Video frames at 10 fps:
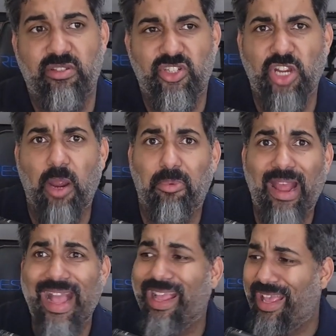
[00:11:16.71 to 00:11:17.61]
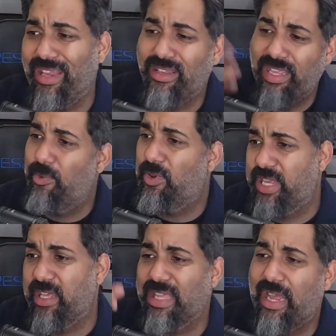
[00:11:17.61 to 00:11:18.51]
sharp rack and it will
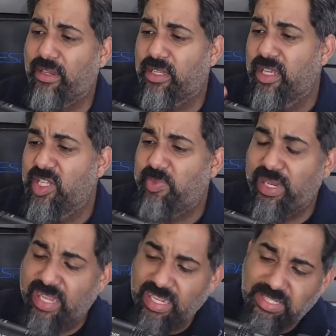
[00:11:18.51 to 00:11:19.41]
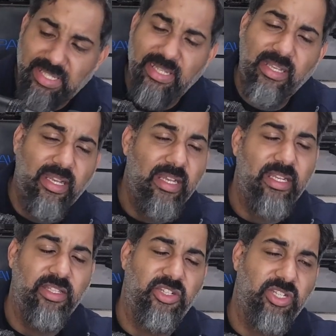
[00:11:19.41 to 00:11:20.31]
kick that spent casing
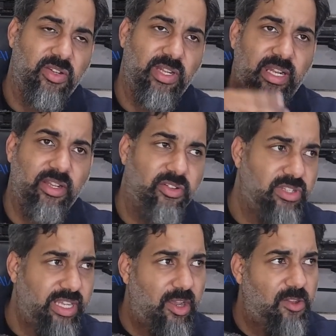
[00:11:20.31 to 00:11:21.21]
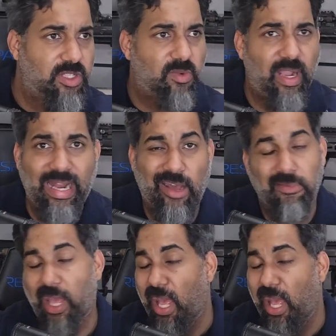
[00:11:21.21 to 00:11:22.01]
in the chute and it usually goes right out.